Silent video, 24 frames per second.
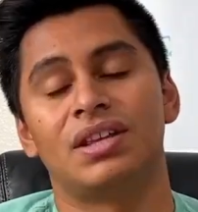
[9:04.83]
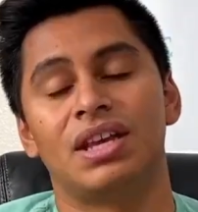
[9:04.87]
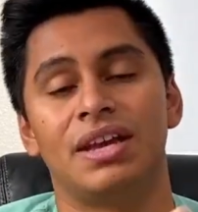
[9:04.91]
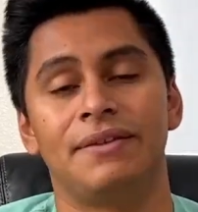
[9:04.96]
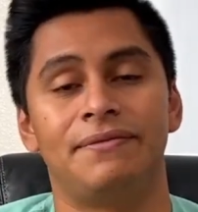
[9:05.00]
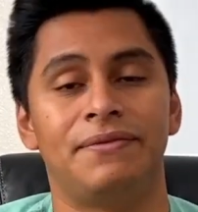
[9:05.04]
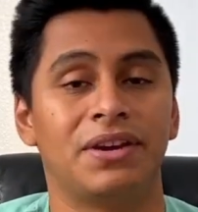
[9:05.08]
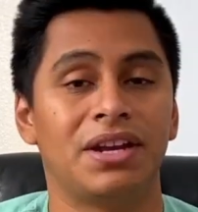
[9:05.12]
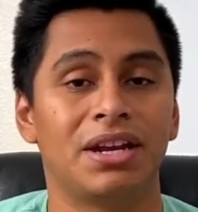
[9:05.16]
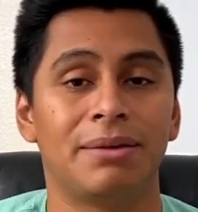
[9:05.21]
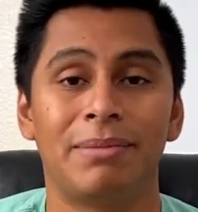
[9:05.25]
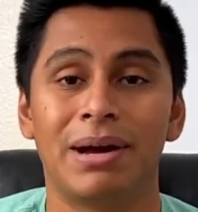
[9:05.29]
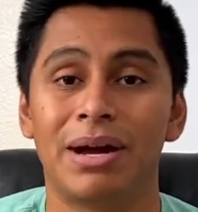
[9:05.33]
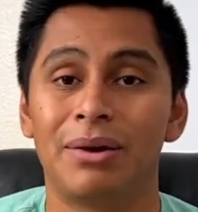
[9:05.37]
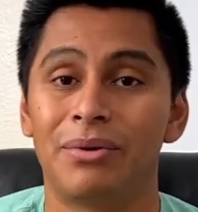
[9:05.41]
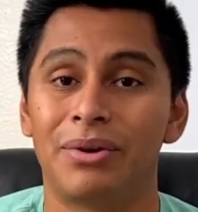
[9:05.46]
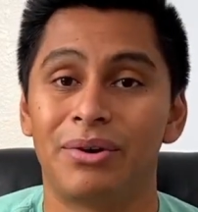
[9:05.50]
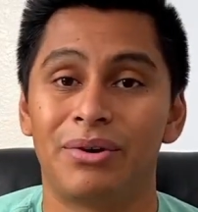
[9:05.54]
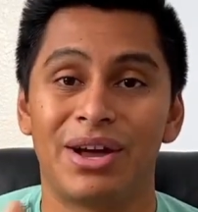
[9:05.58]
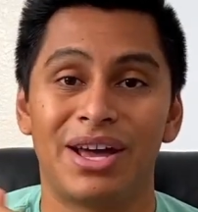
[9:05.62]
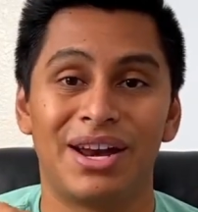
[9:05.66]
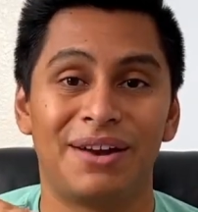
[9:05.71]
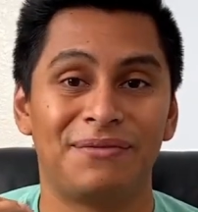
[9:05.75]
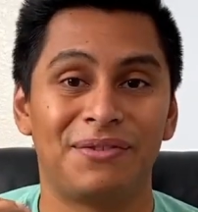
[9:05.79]
If you're gonna buy one
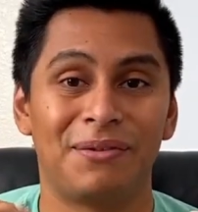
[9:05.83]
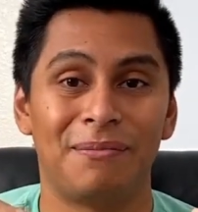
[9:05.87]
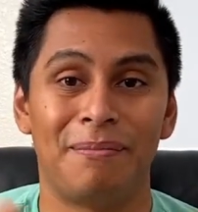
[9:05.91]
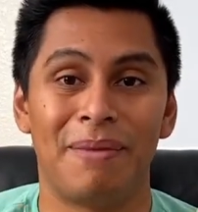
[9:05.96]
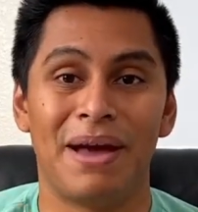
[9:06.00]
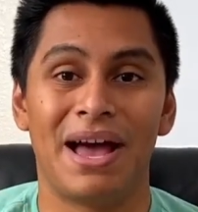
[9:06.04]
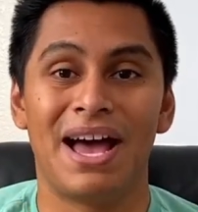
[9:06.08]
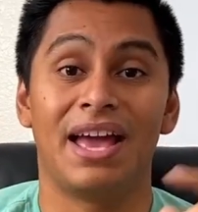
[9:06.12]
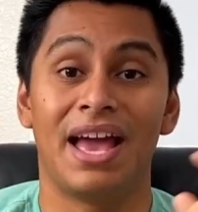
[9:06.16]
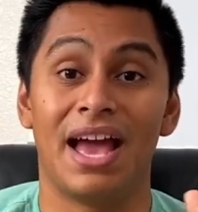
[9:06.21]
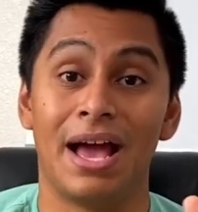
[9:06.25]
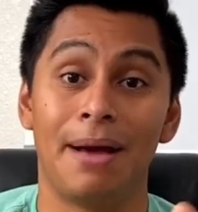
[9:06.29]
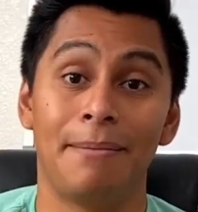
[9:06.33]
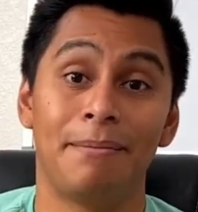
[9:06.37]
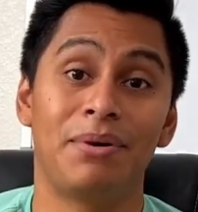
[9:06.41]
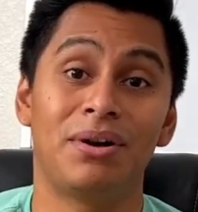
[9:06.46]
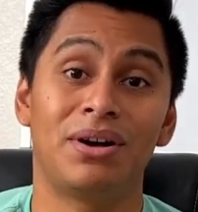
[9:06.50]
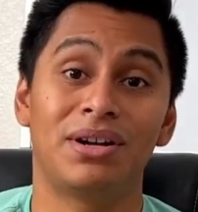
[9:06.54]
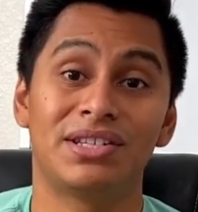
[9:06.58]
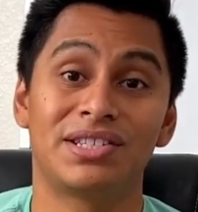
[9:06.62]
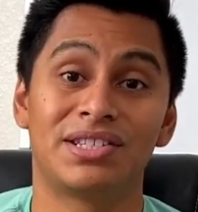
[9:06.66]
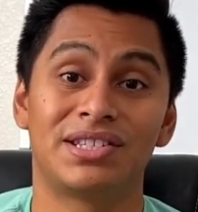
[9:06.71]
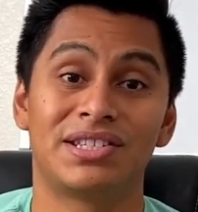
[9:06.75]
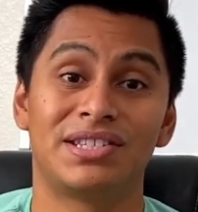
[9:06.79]
right off the bat,
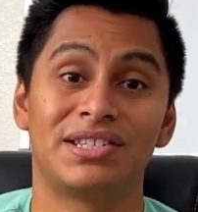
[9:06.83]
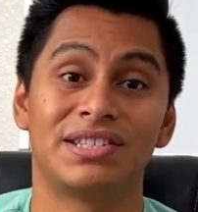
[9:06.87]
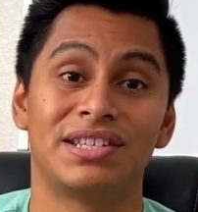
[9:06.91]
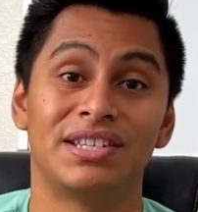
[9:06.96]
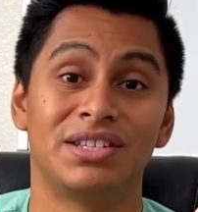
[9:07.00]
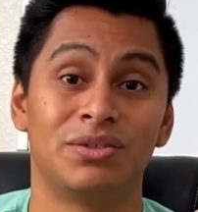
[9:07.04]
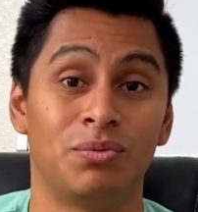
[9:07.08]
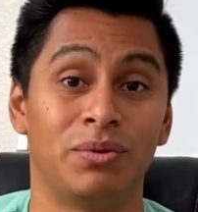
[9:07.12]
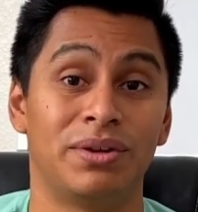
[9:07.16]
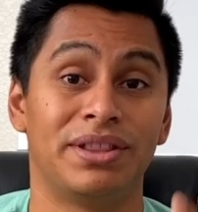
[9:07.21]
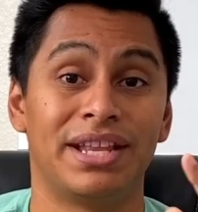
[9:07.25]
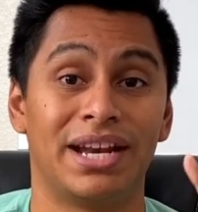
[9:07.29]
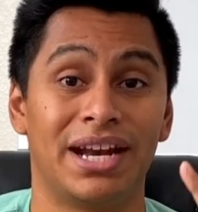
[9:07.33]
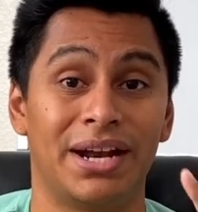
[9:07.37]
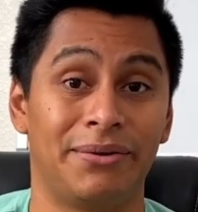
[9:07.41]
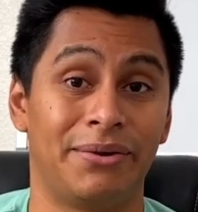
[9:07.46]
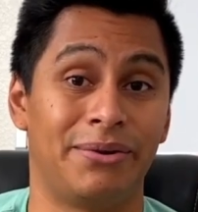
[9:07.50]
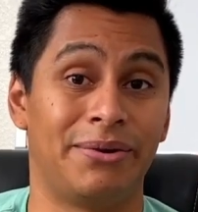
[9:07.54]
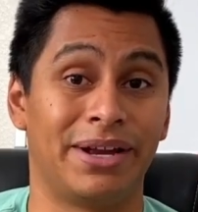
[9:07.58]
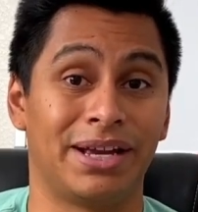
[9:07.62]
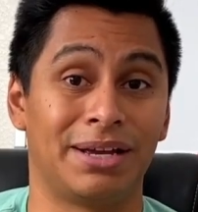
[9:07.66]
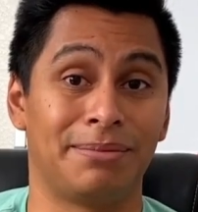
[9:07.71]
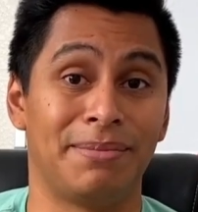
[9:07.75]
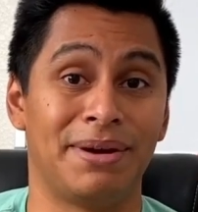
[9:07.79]
Amboss is one that I would
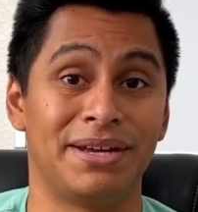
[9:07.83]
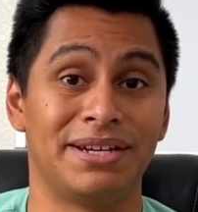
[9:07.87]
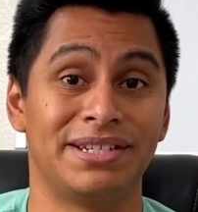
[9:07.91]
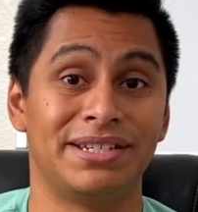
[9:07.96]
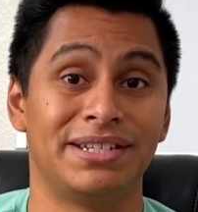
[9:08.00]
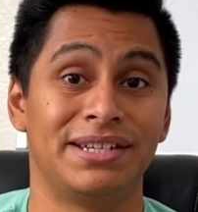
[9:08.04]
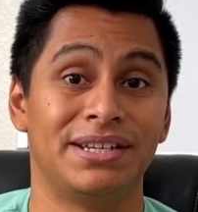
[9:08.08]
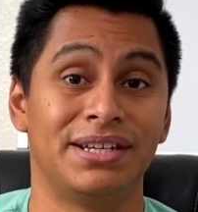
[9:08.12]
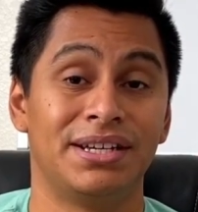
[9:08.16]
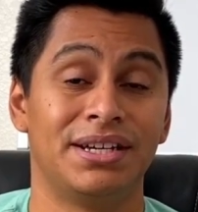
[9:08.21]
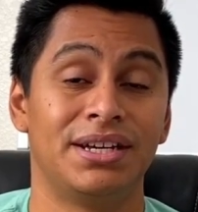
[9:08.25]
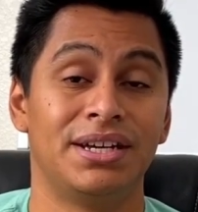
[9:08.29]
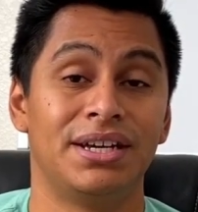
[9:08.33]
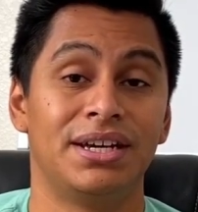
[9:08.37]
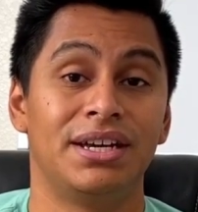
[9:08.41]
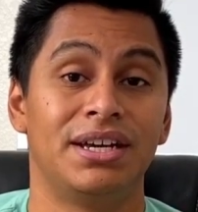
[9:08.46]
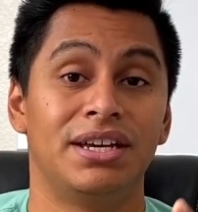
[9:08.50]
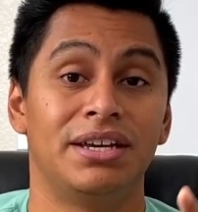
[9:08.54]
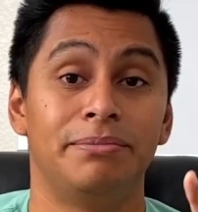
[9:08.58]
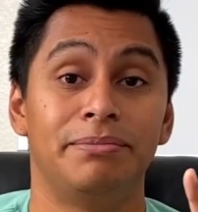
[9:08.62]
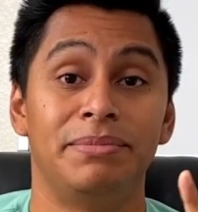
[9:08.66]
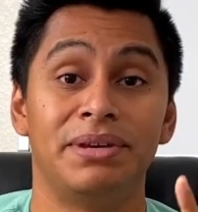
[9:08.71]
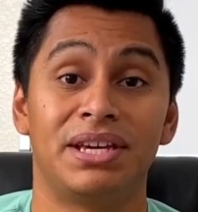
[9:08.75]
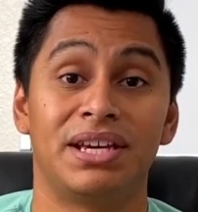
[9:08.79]
recommend
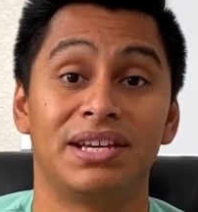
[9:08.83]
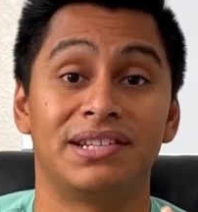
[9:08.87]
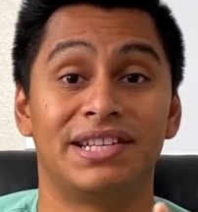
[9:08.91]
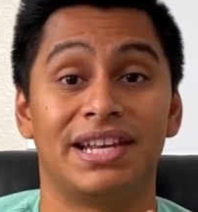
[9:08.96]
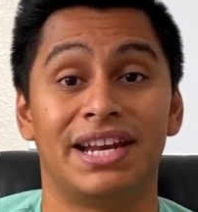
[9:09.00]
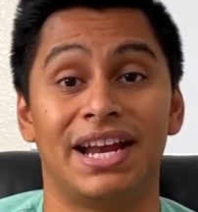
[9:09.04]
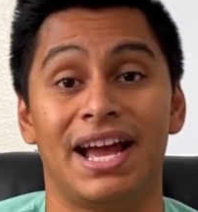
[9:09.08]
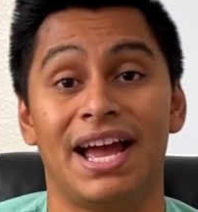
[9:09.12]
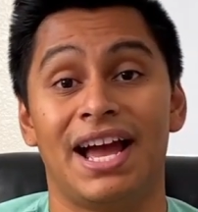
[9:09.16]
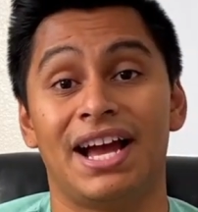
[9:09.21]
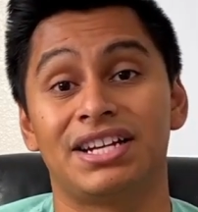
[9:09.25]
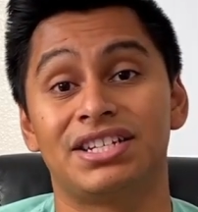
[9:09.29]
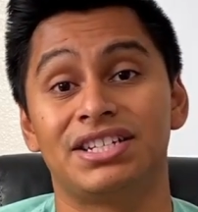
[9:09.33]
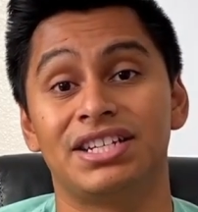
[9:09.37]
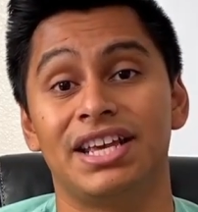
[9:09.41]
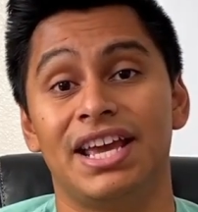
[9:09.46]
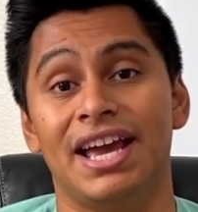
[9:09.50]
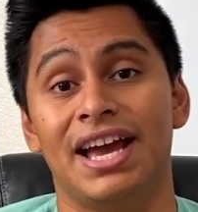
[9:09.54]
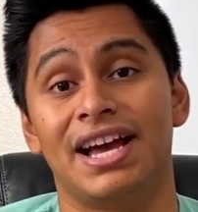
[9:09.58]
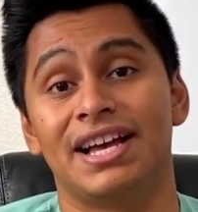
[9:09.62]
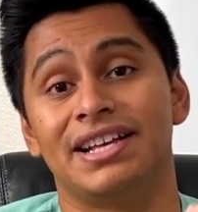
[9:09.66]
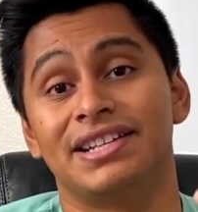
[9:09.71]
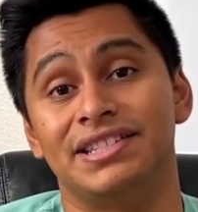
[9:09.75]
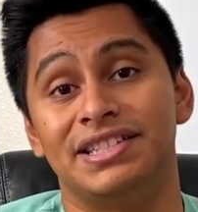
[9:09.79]
because it actually
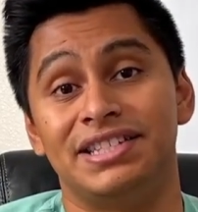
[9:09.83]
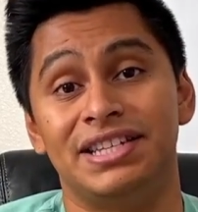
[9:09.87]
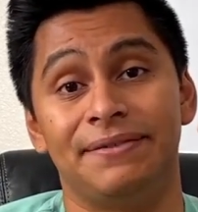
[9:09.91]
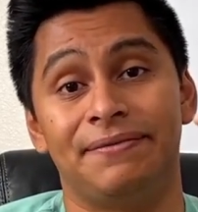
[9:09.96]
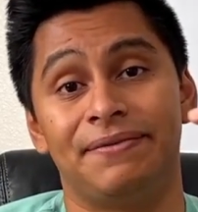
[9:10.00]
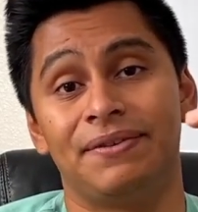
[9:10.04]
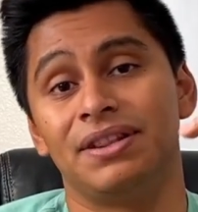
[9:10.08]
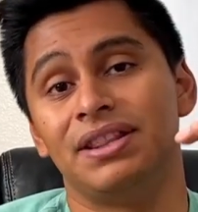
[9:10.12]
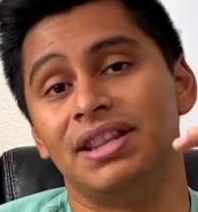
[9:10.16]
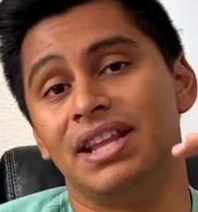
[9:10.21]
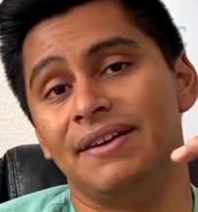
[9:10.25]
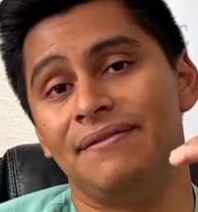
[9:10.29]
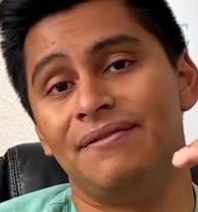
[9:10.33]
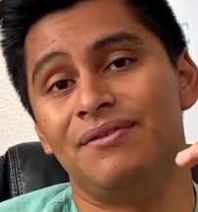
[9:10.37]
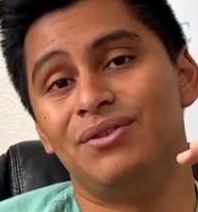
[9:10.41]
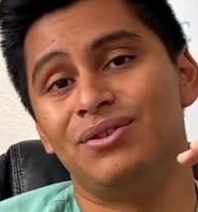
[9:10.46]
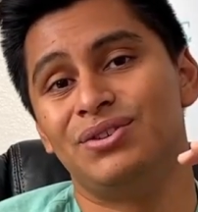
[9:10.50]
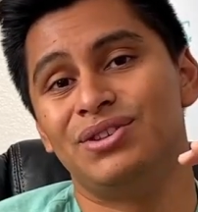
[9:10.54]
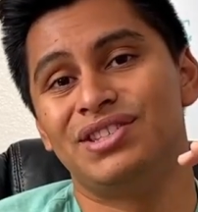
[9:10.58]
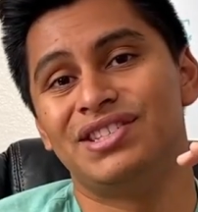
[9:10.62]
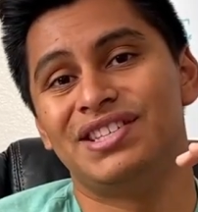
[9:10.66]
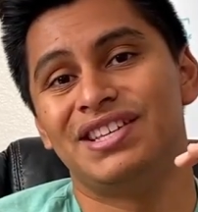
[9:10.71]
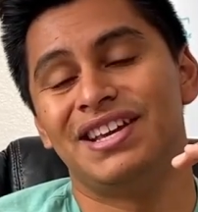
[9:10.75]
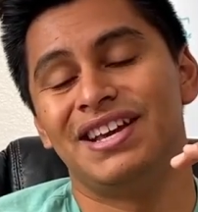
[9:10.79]
has different
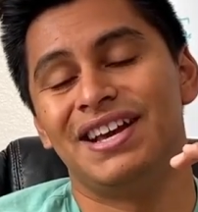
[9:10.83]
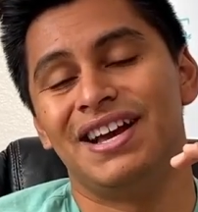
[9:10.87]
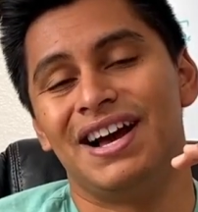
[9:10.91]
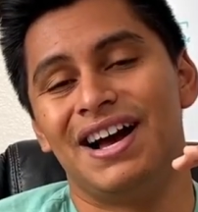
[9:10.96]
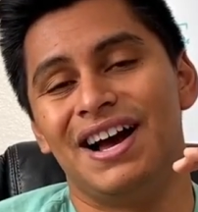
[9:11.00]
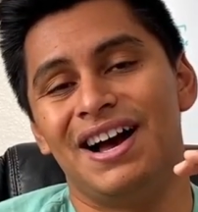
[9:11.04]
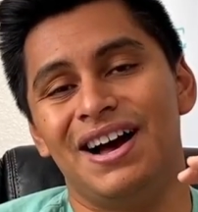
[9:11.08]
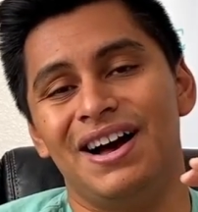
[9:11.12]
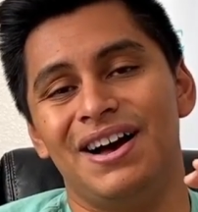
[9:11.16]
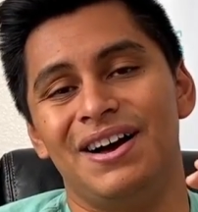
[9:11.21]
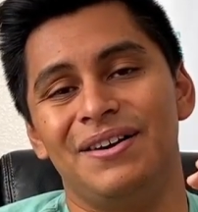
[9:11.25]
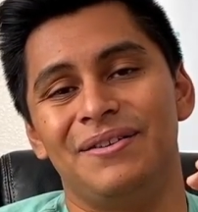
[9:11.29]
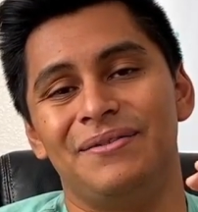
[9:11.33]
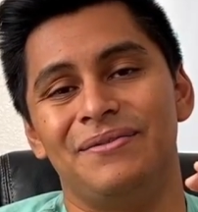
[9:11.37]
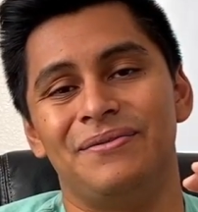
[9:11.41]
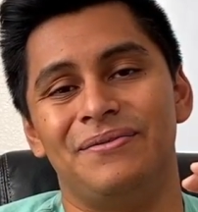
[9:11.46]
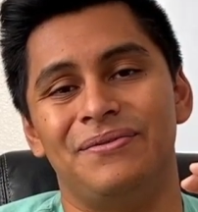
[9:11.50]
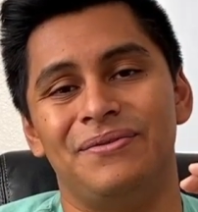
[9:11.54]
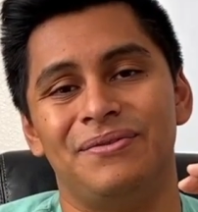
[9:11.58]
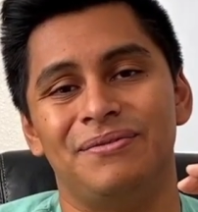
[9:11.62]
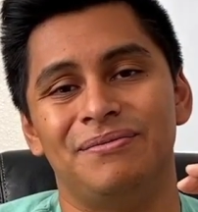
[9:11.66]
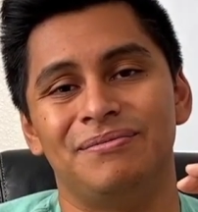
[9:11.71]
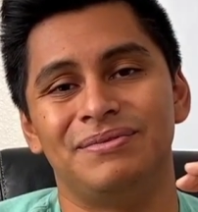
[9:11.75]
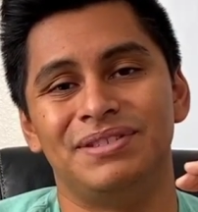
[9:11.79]
levels of
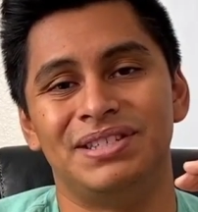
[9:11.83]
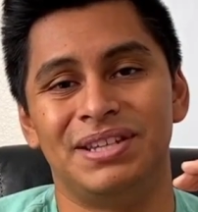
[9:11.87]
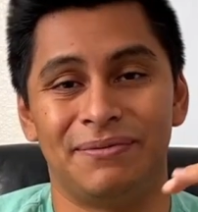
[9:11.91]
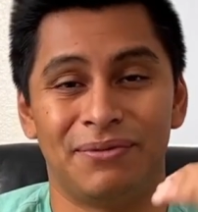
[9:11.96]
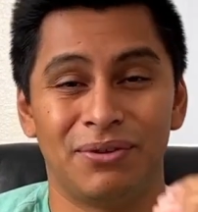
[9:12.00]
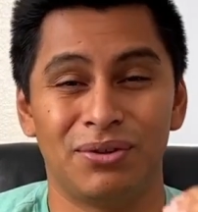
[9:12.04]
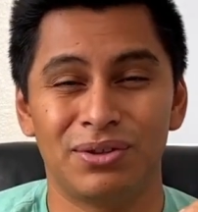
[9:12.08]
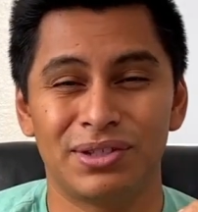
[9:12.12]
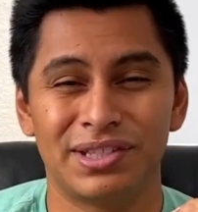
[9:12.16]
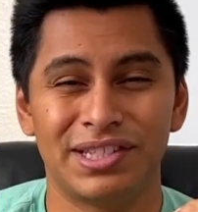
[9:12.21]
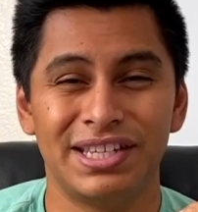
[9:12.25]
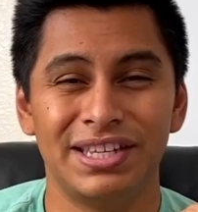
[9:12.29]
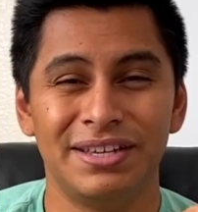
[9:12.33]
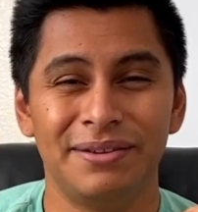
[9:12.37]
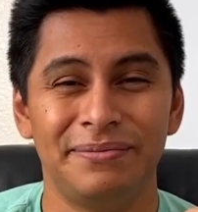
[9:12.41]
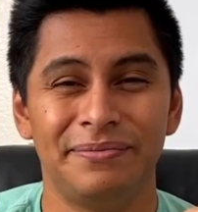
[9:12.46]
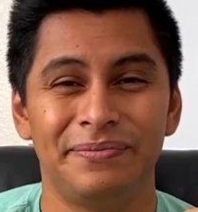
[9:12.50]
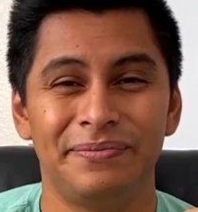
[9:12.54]
difficulty